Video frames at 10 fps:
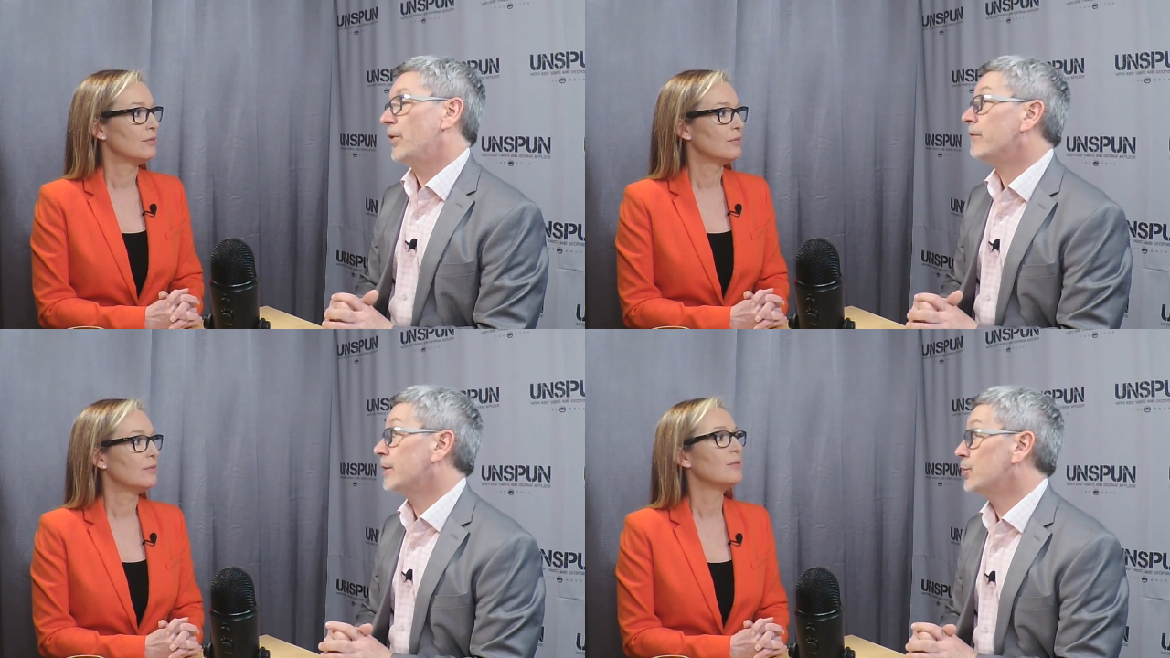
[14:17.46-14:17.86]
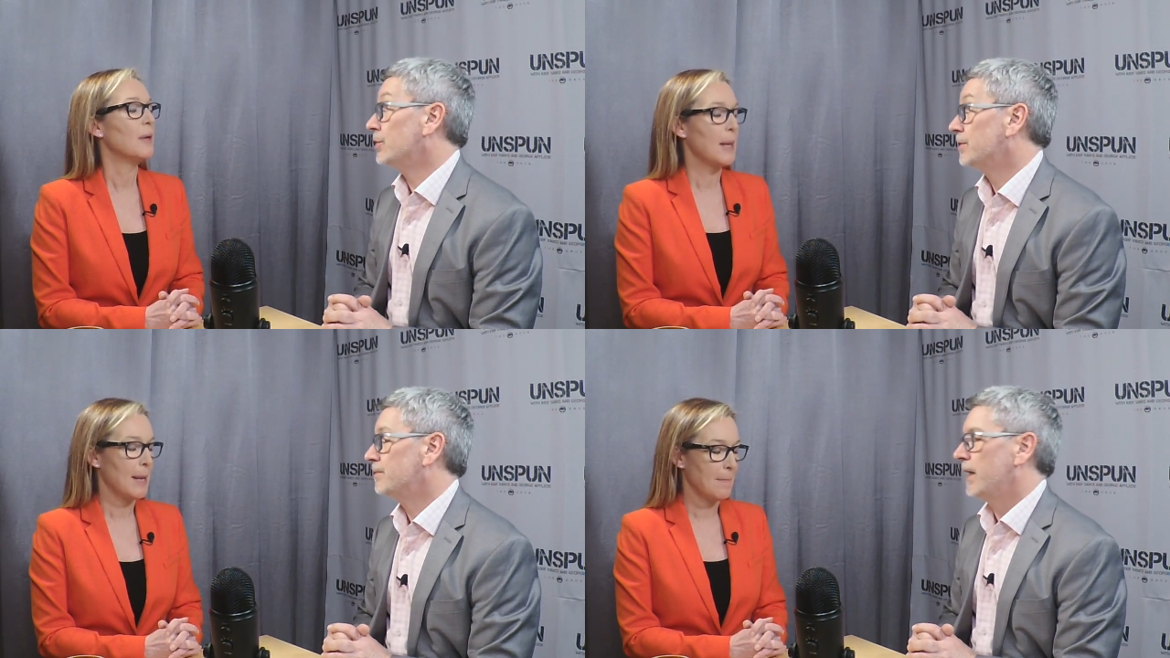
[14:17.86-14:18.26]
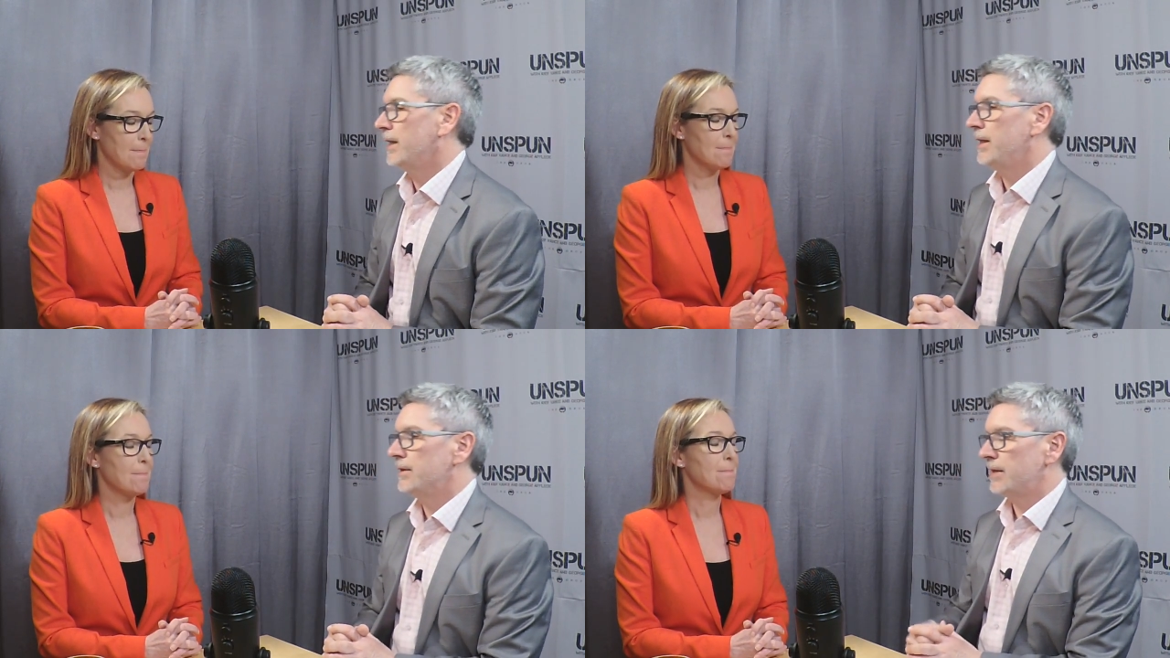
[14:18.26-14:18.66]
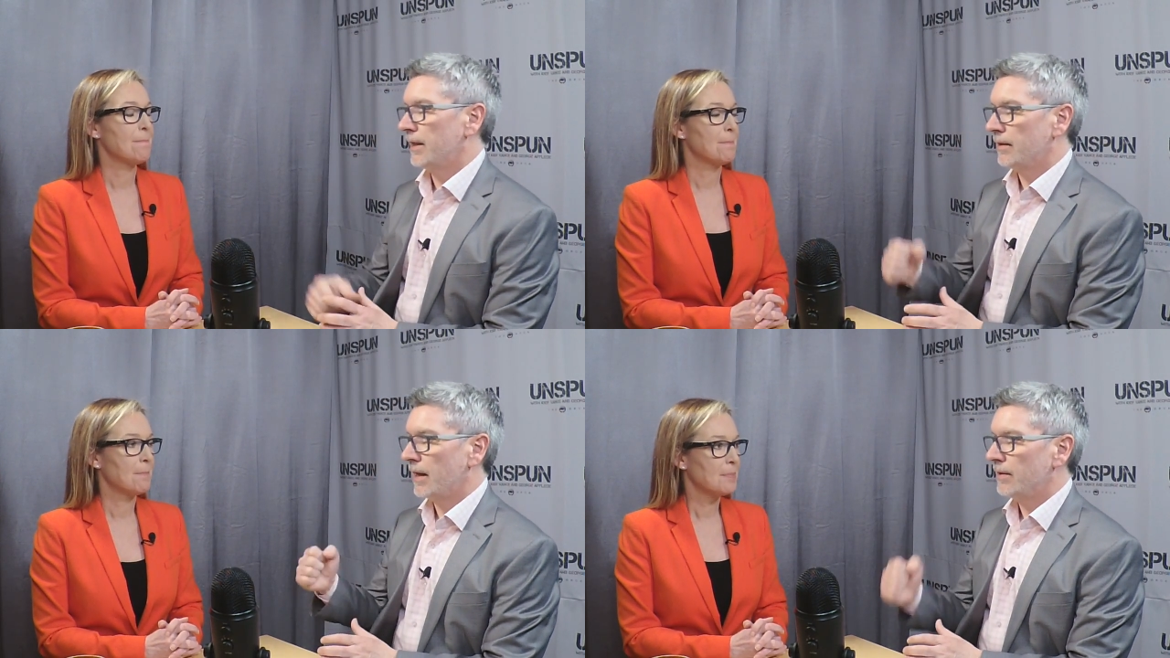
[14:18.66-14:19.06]
Speaker 1: evictions. And he's
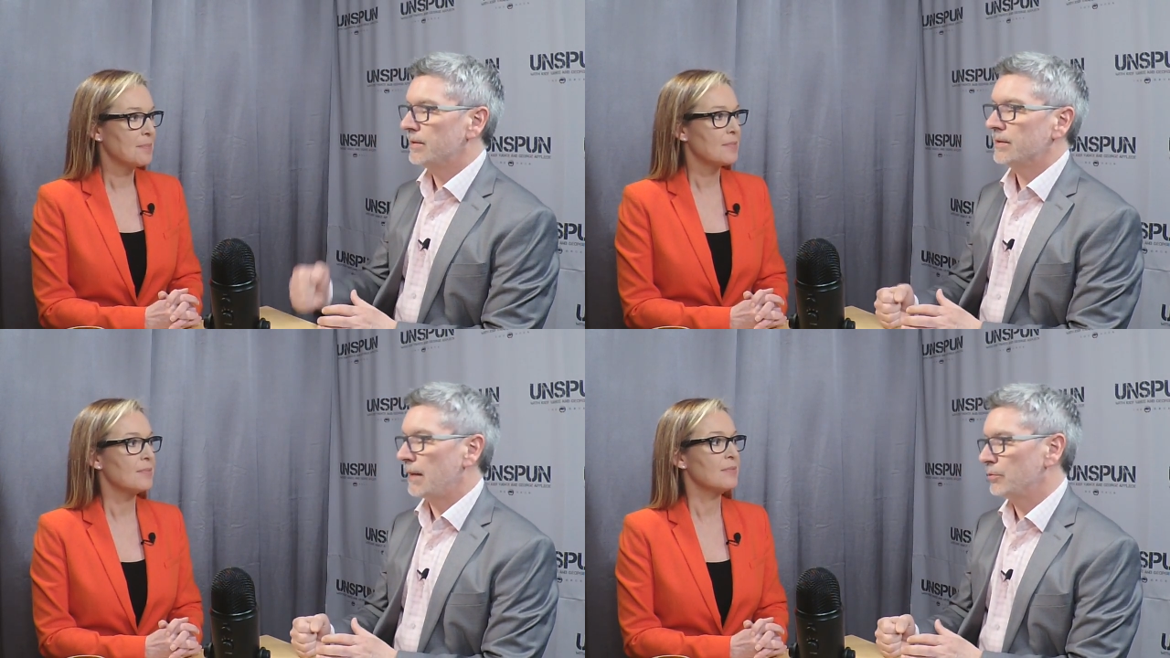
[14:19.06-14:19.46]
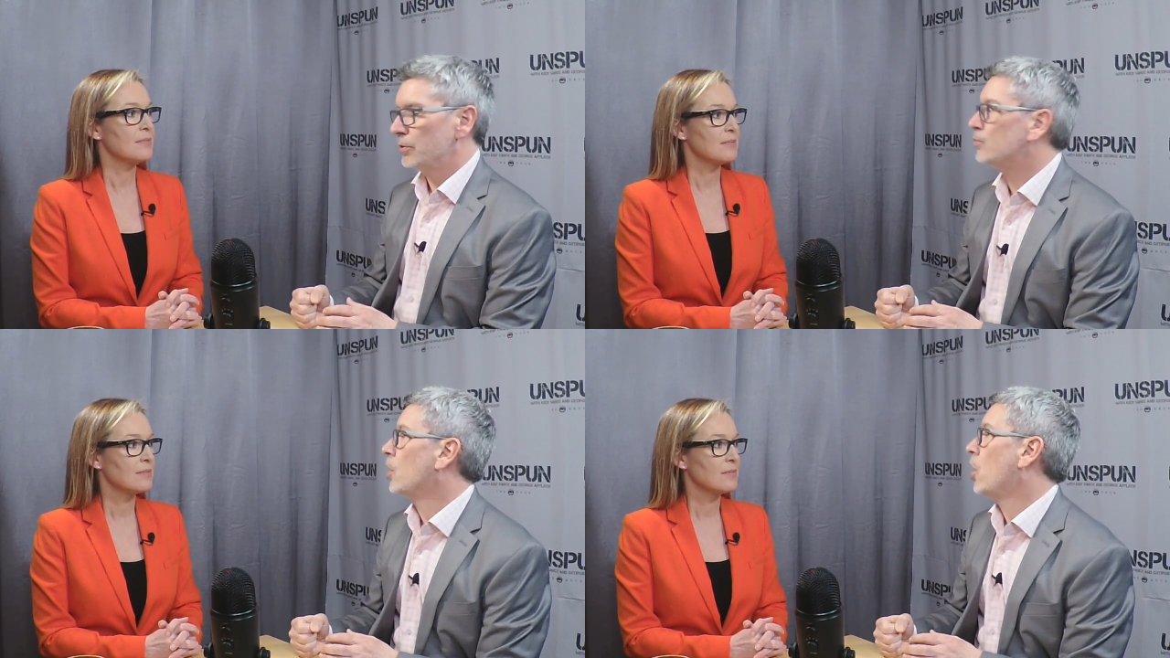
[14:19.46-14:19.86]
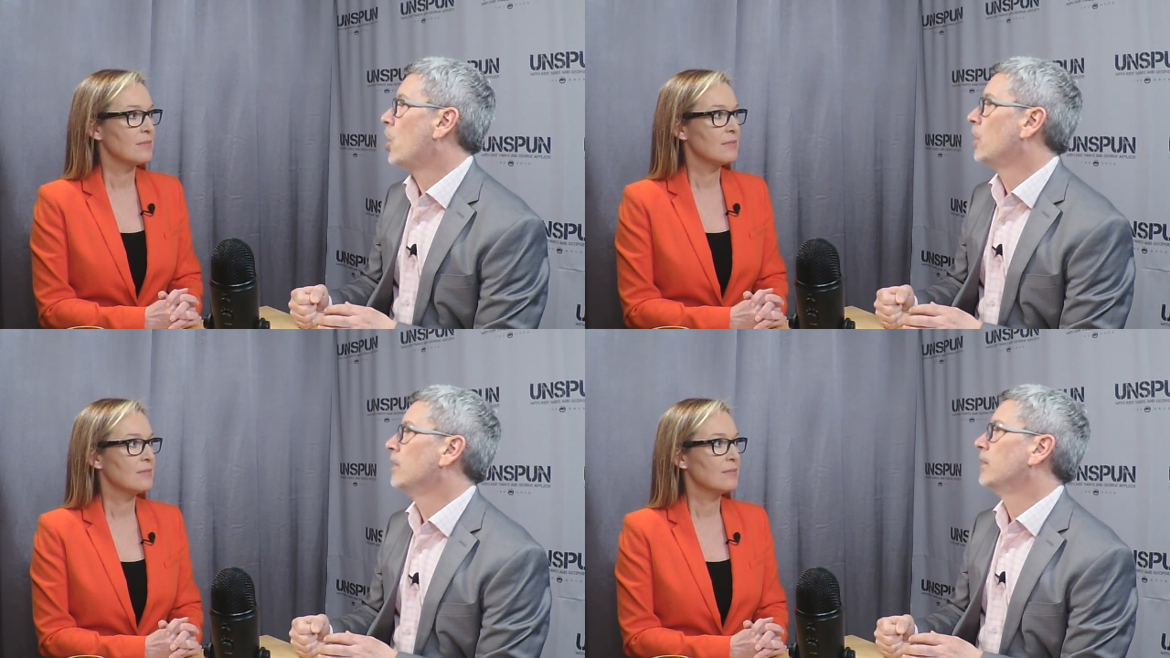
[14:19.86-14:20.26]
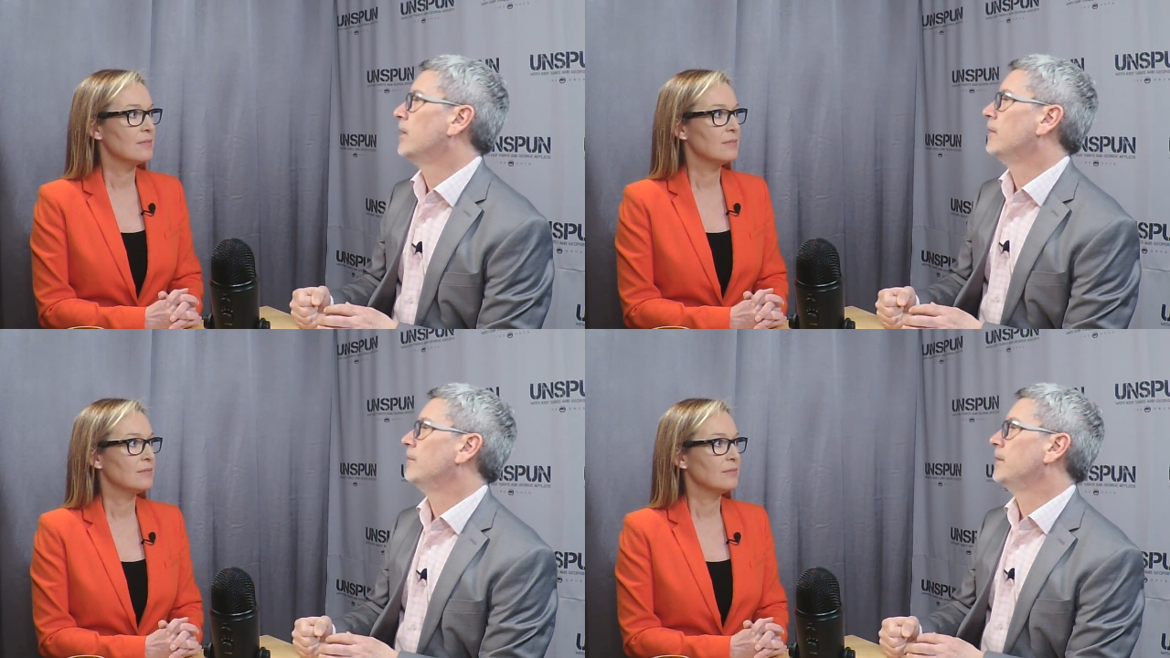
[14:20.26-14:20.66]
saying, this is absolutely wrong.
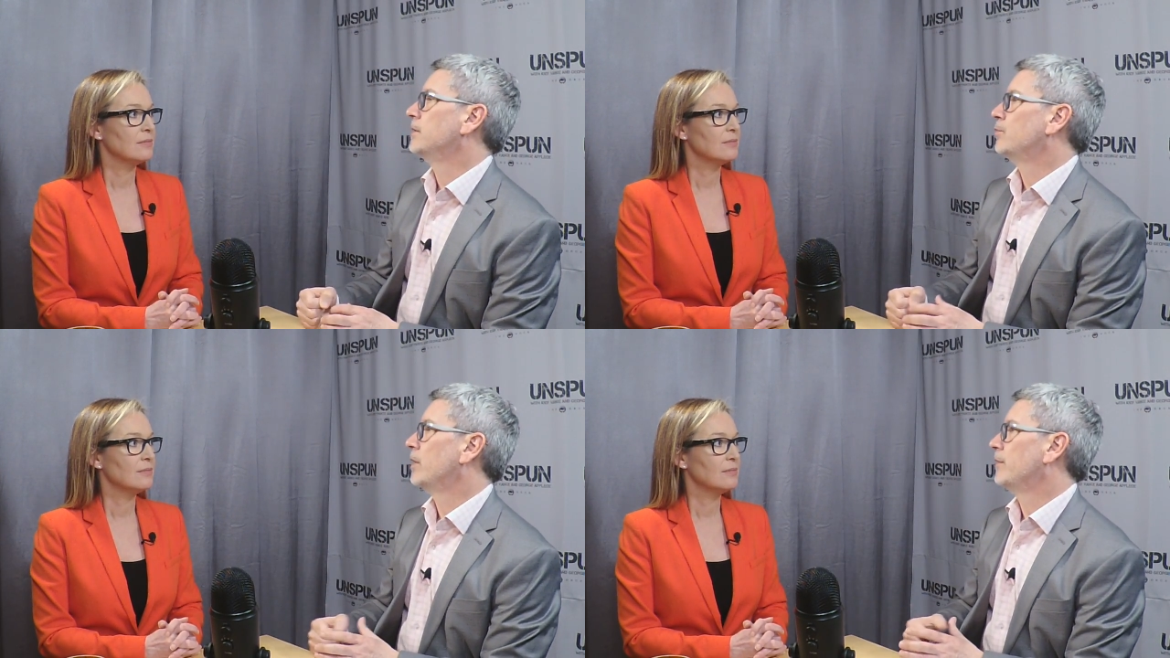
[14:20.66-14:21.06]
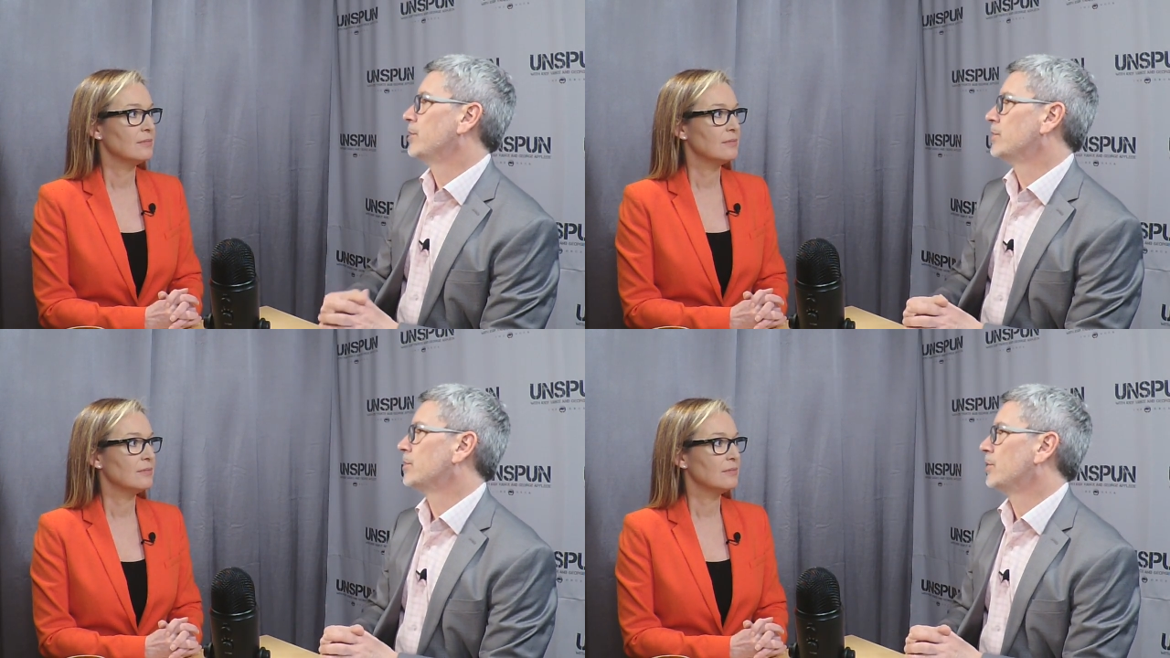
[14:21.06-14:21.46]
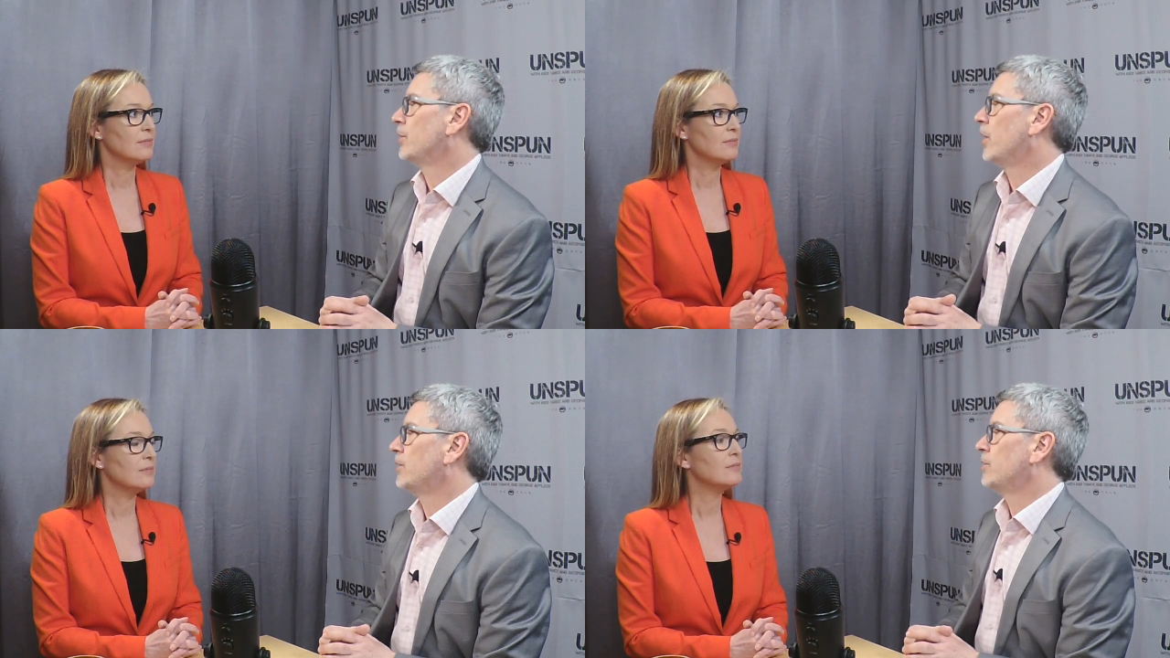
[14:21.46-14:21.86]
These renovations are not